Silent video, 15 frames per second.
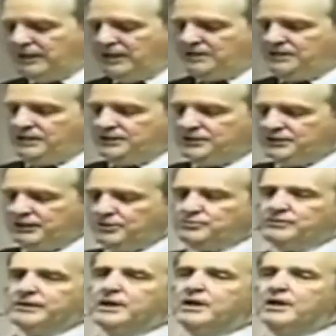19th
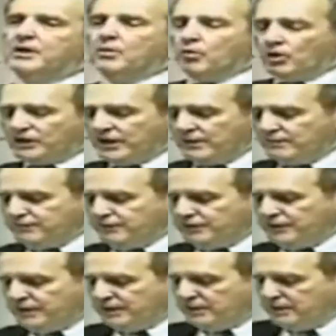century working for
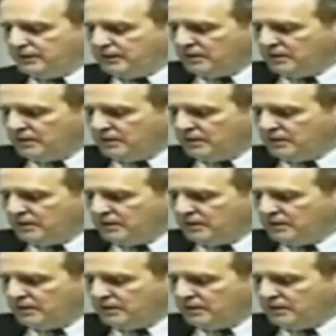the